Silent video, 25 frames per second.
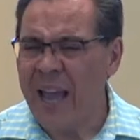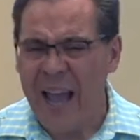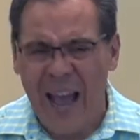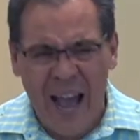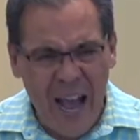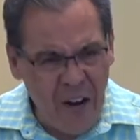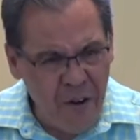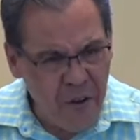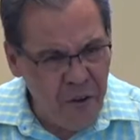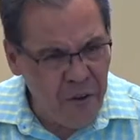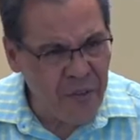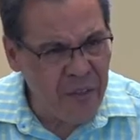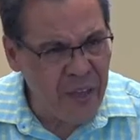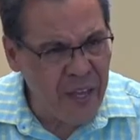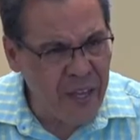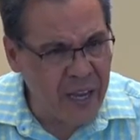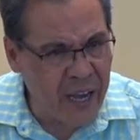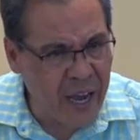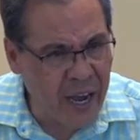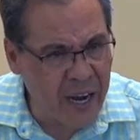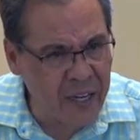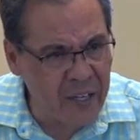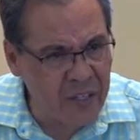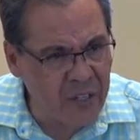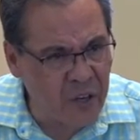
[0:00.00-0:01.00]
How do you think
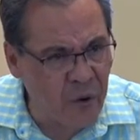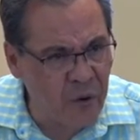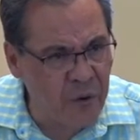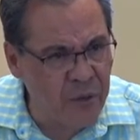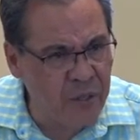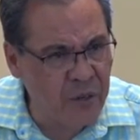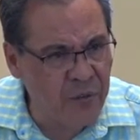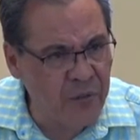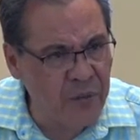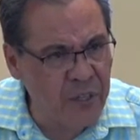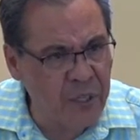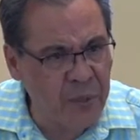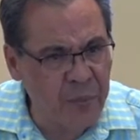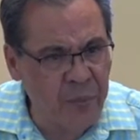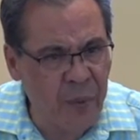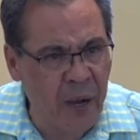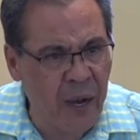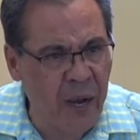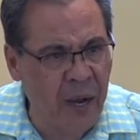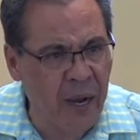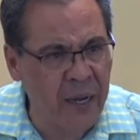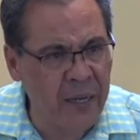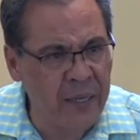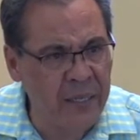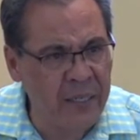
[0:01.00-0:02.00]
God is going to
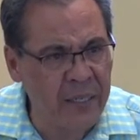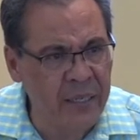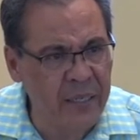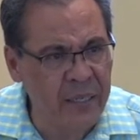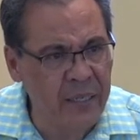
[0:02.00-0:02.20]
respond?